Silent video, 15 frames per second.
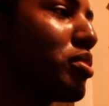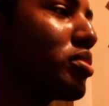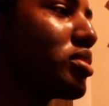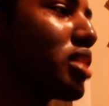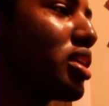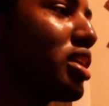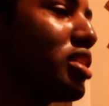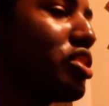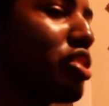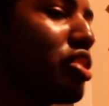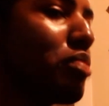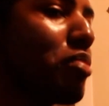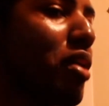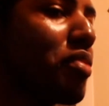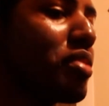people say they
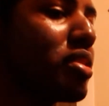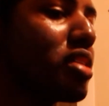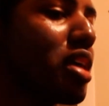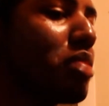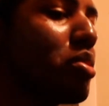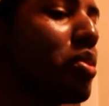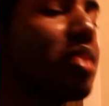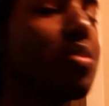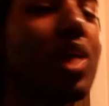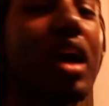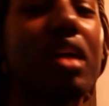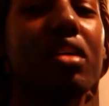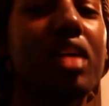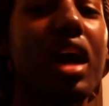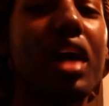jump off the table with the
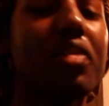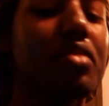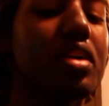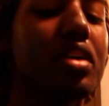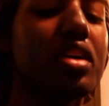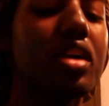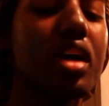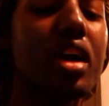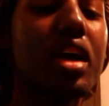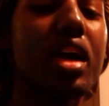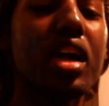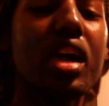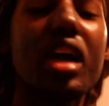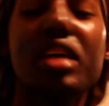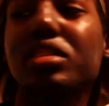wild agave.
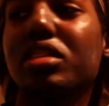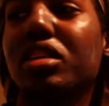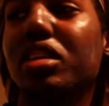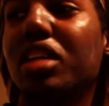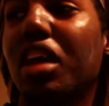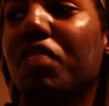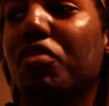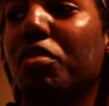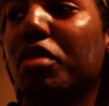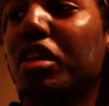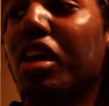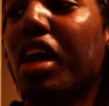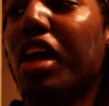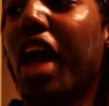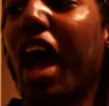It hasn't done that for
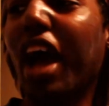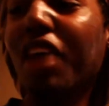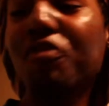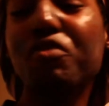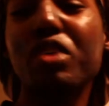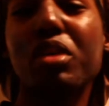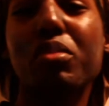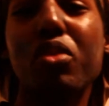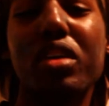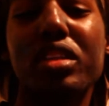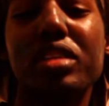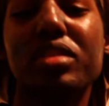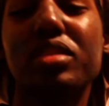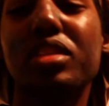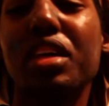me. I feel
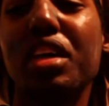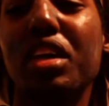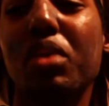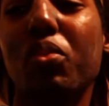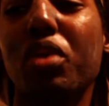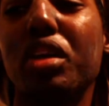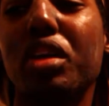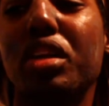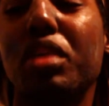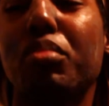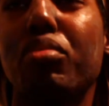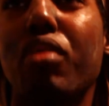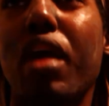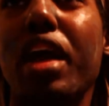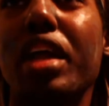more of the stinging with
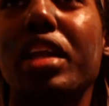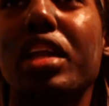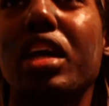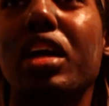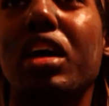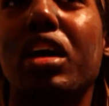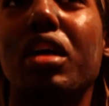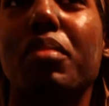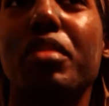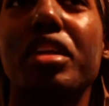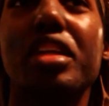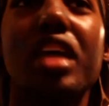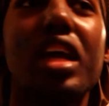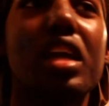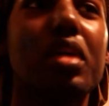the brightening
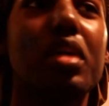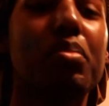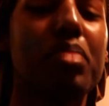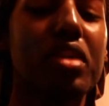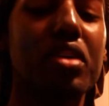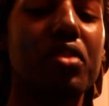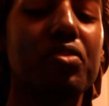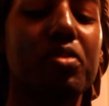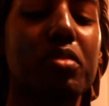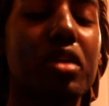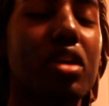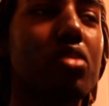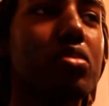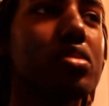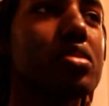mandelic peel
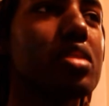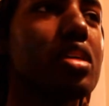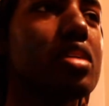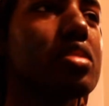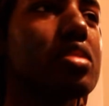from Global